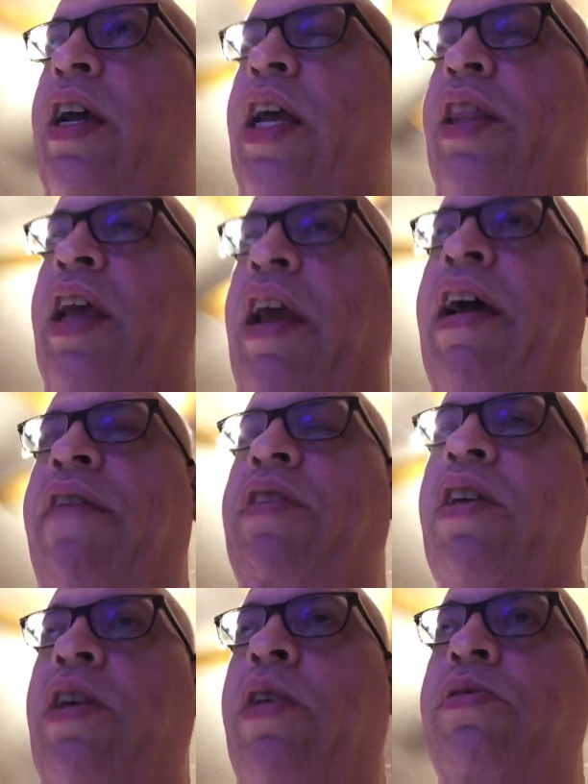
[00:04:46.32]
and they
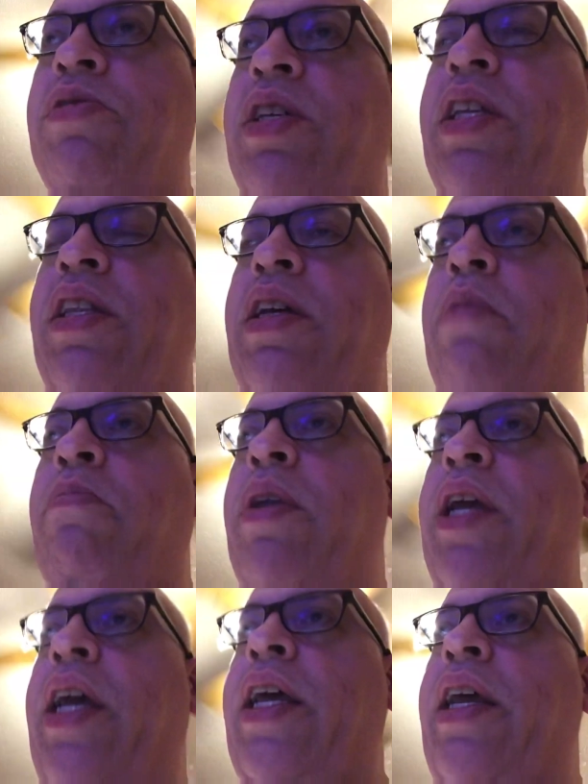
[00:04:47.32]
have the codes in
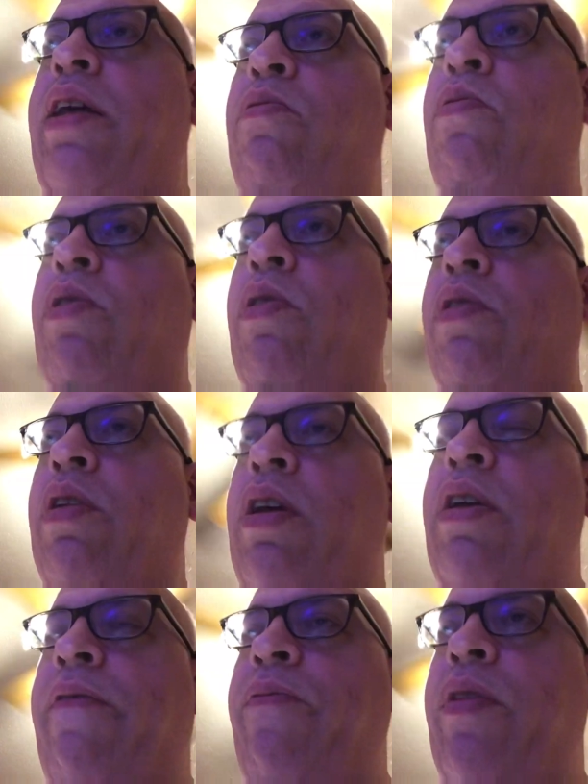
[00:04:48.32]
them, and it will
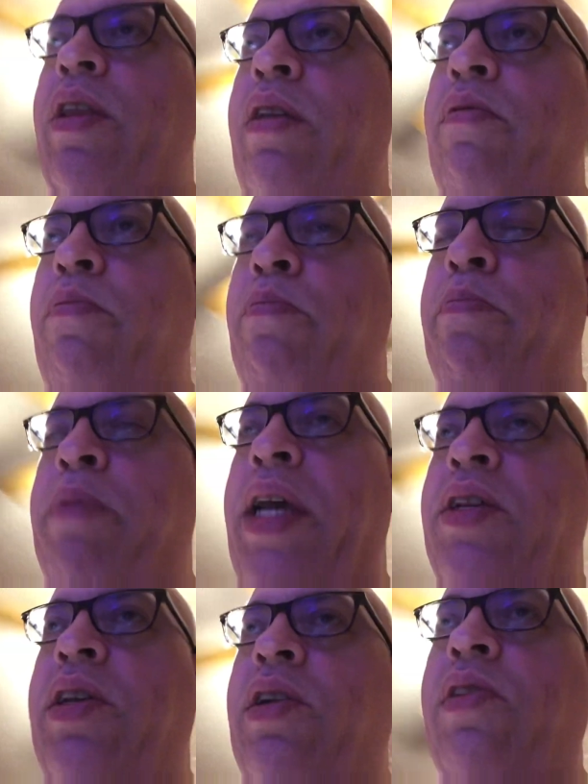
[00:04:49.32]

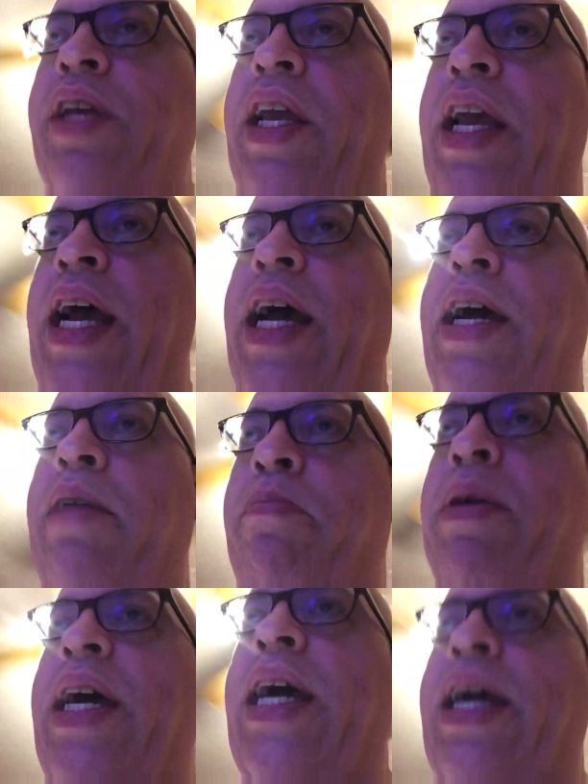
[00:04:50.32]
basically
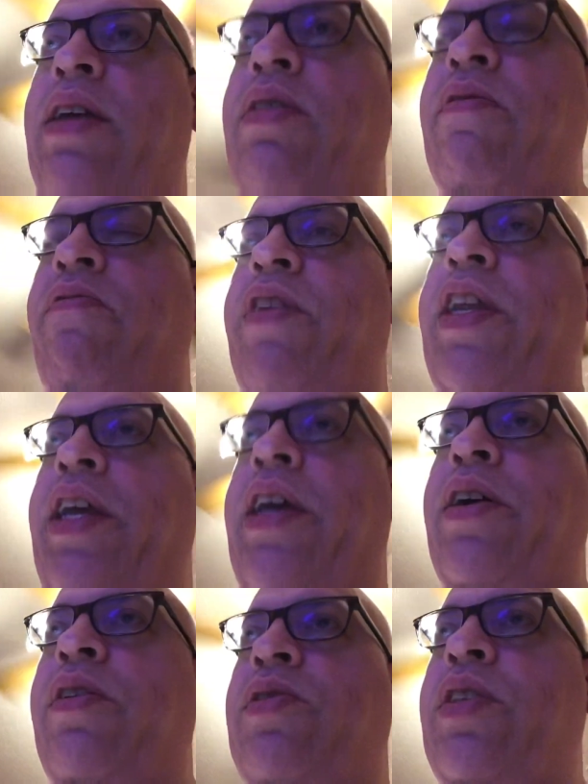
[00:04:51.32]
add back the
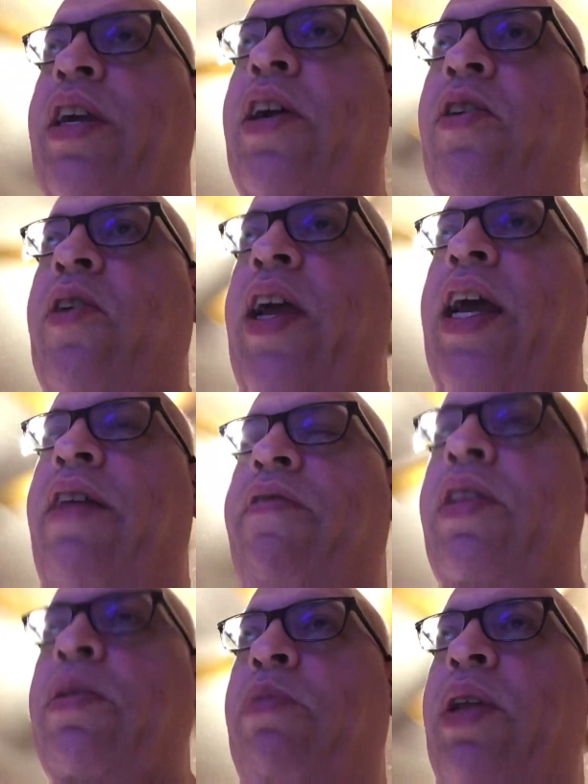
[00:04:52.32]
videos that I already
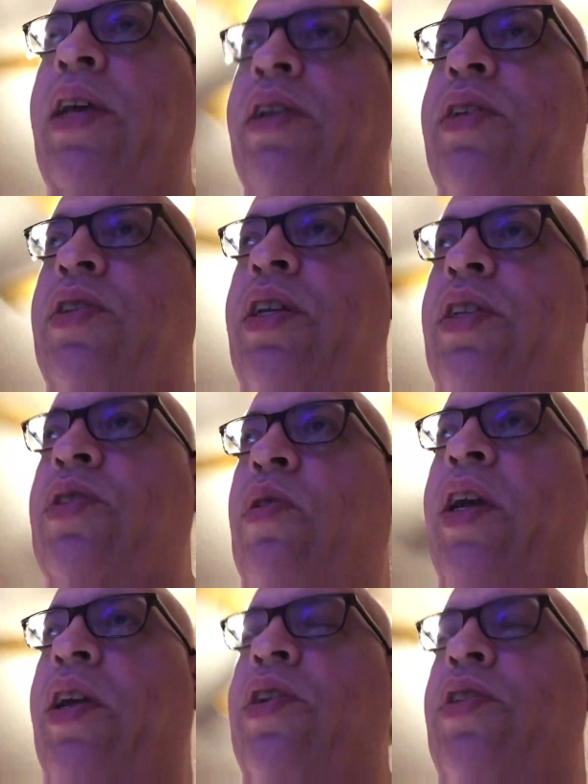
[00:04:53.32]
have in the playlist, and
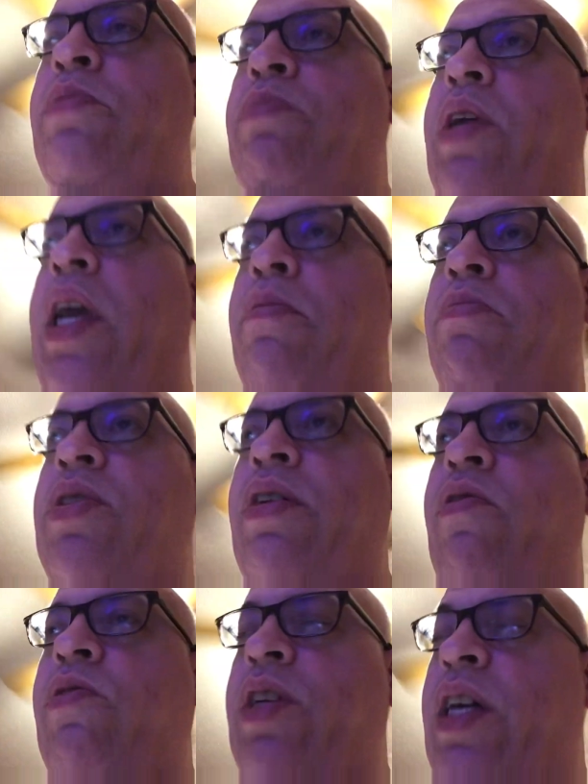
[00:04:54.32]
so I can duplicate them
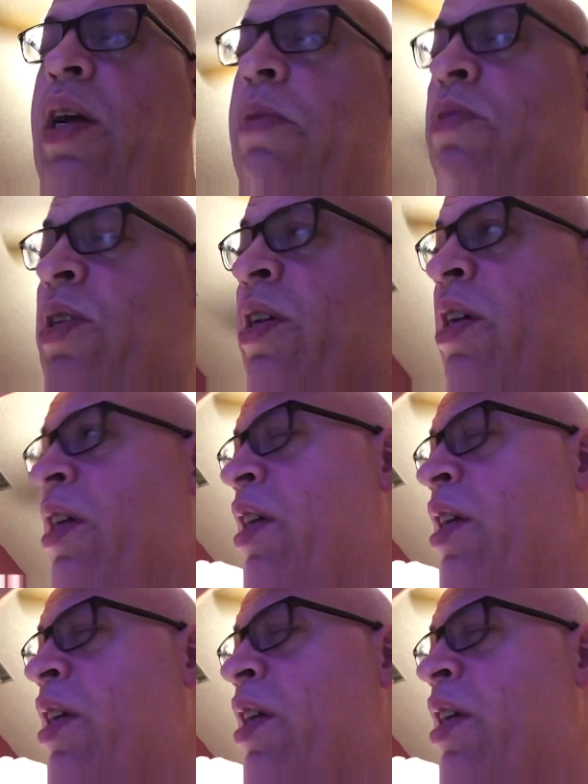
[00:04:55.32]
several times.